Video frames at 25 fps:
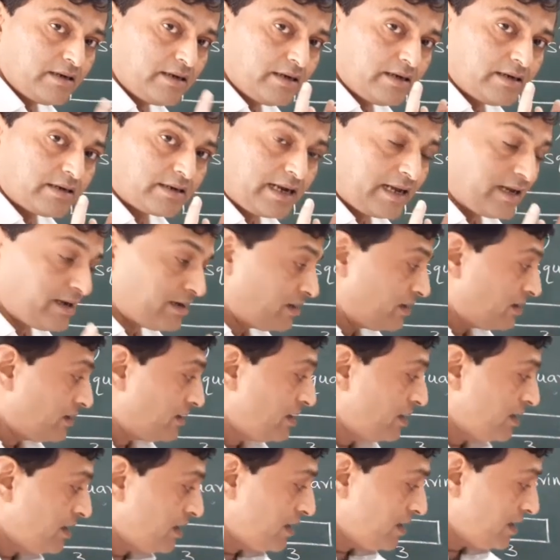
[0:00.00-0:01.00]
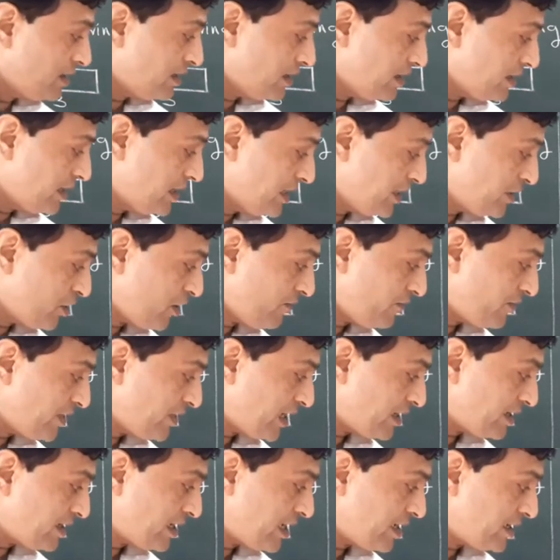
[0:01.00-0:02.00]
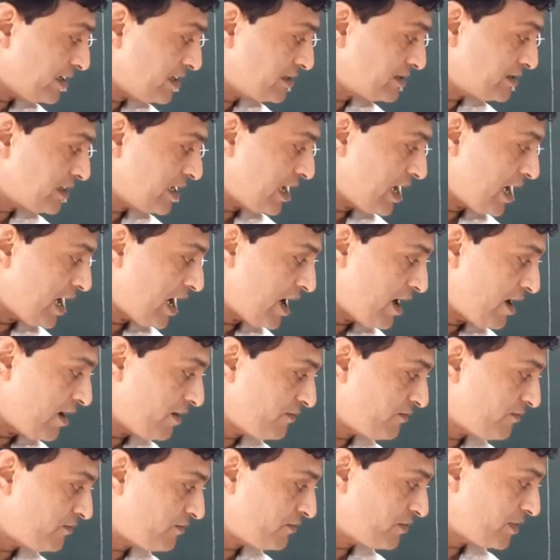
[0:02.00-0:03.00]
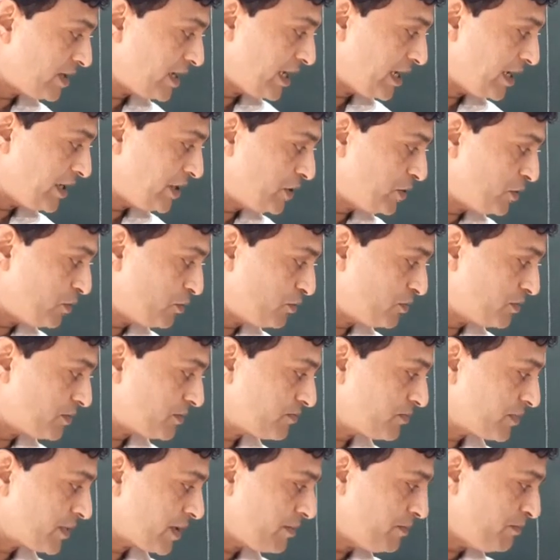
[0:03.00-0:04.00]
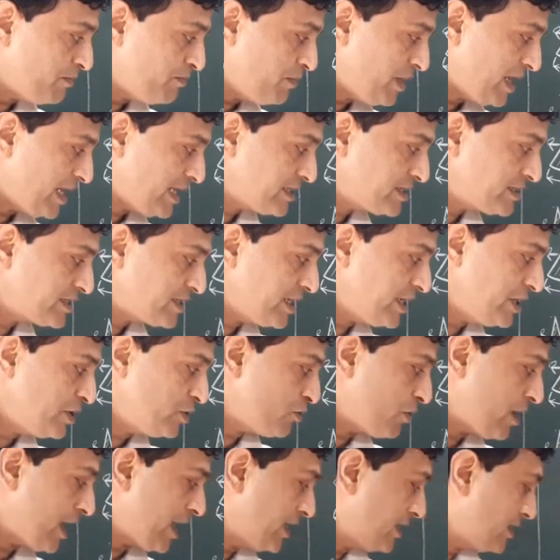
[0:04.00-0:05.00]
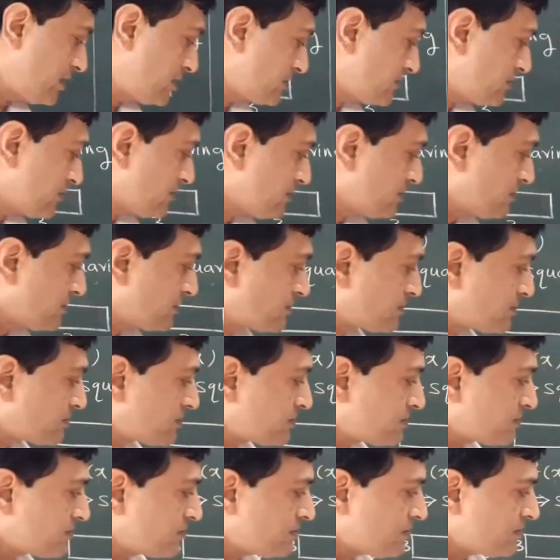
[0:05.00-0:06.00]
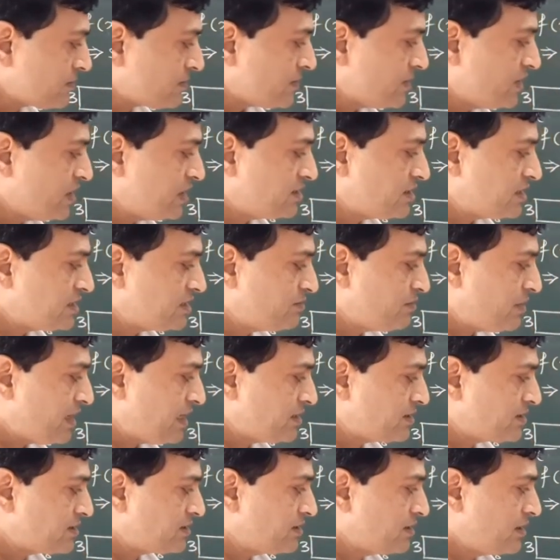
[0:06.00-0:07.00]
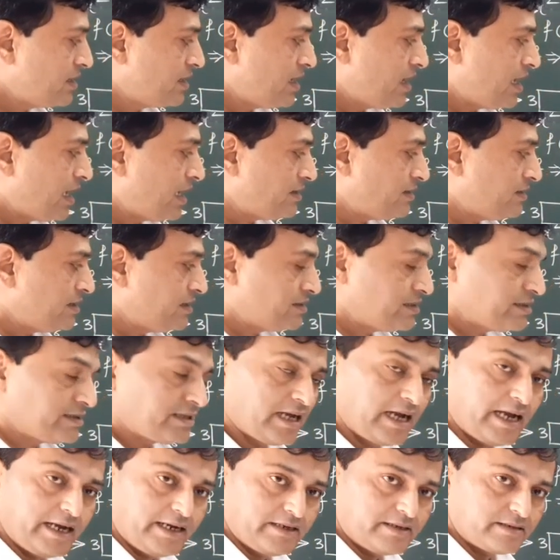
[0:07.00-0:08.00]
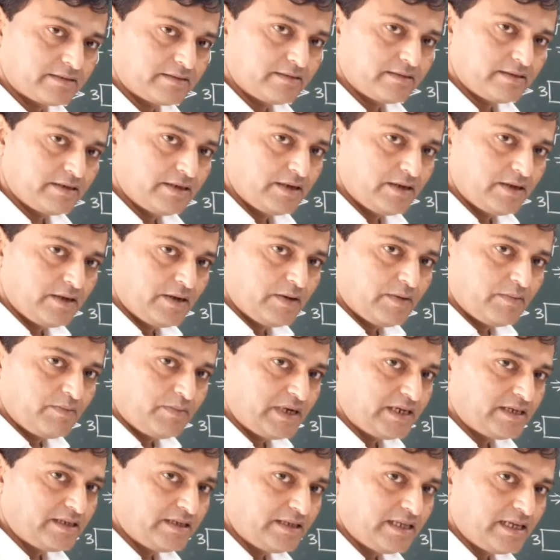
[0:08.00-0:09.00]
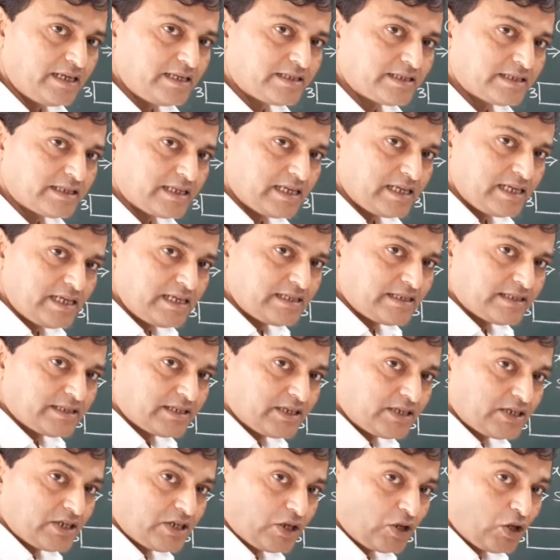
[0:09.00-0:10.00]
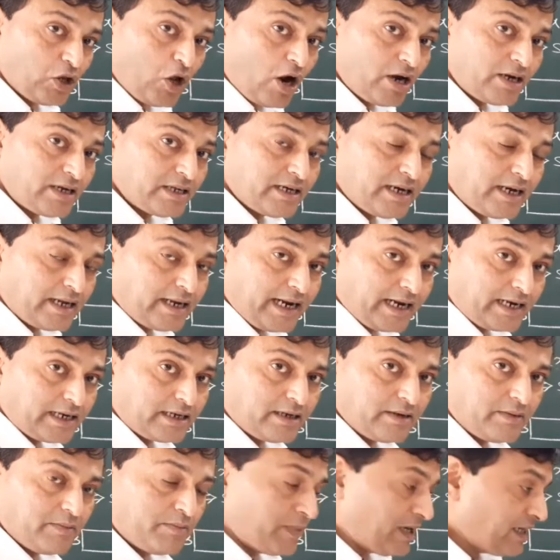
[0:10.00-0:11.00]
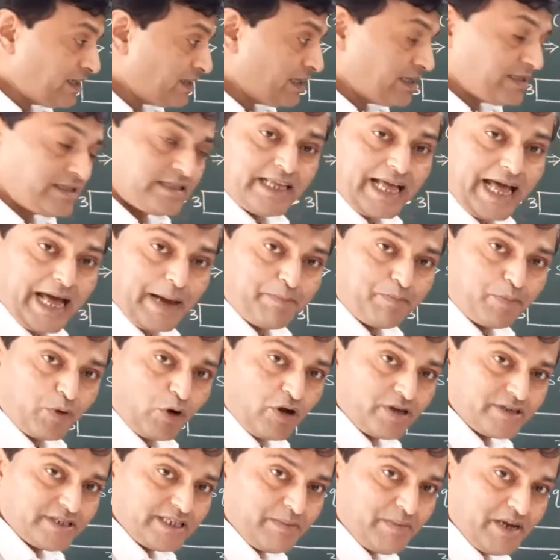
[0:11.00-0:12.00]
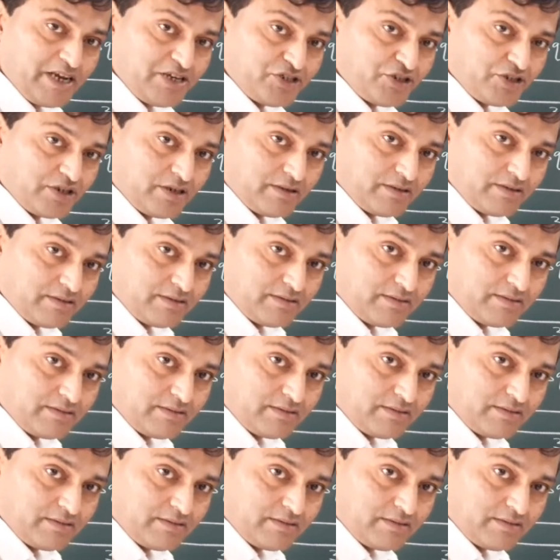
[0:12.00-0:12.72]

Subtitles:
triangle. Area of rectangle is half into base into height. This is base and this is height. I mean, this is not correct, but this is approximation.